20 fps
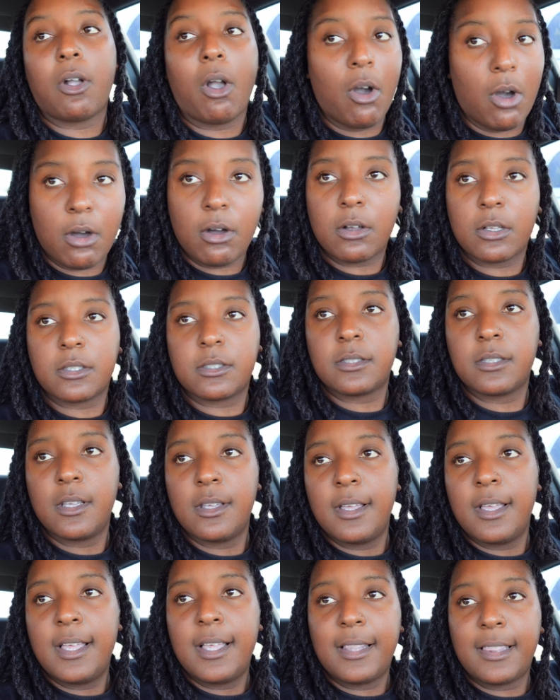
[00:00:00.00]
costs.
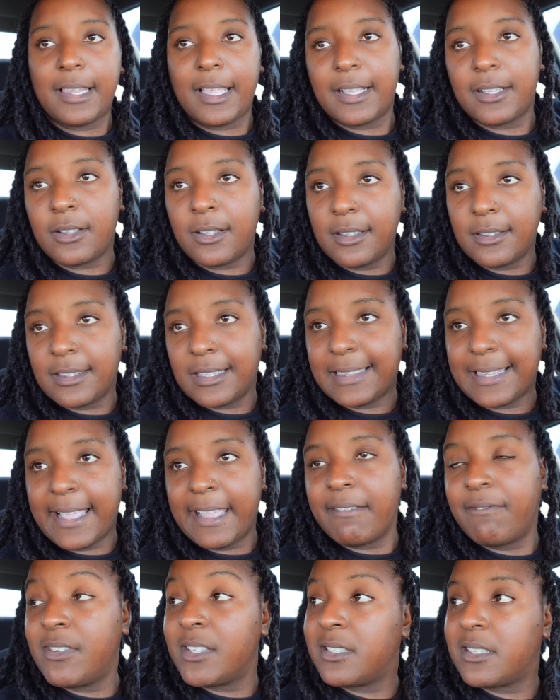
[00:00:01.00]
Like,
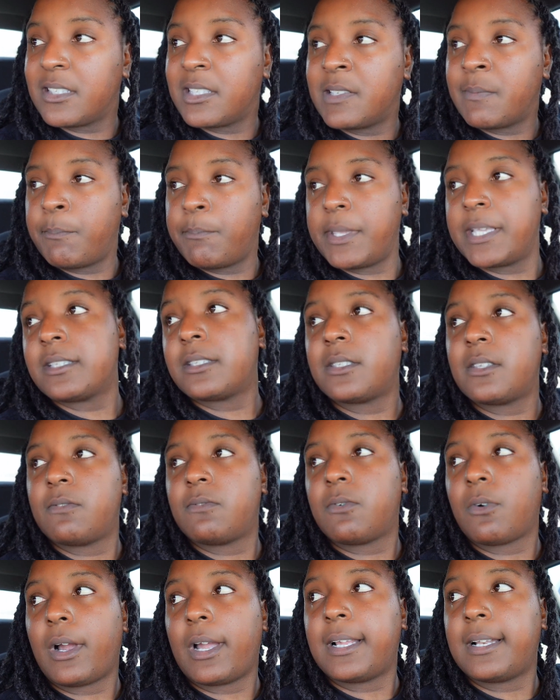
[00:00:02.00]
life is
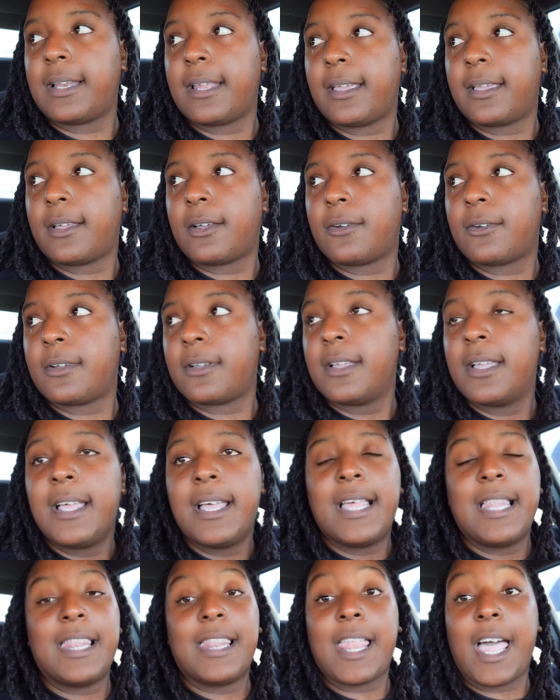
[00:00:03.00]
expensive right now.
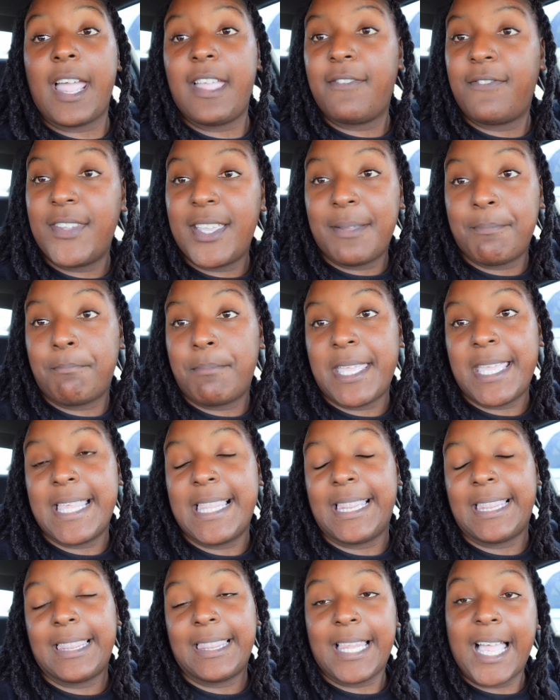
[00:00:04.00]
Life
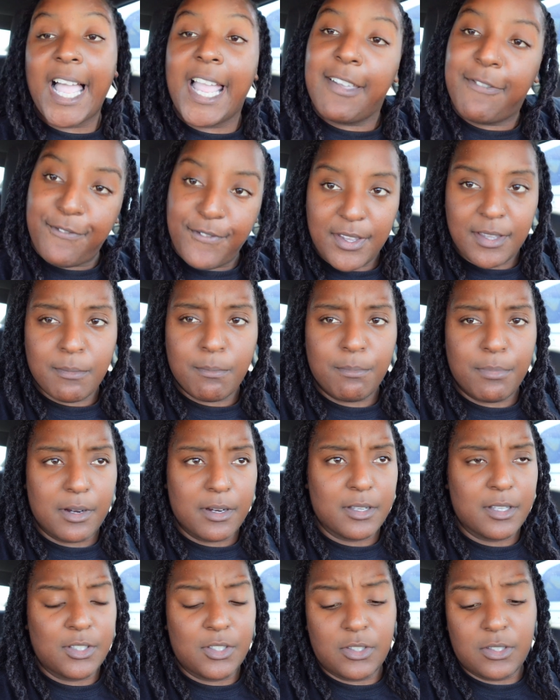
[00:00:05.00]
been lifing,
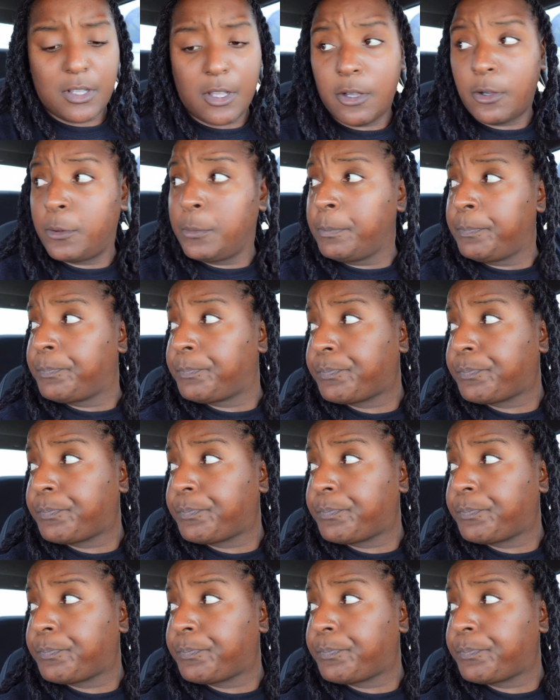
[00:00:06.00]
bruh, so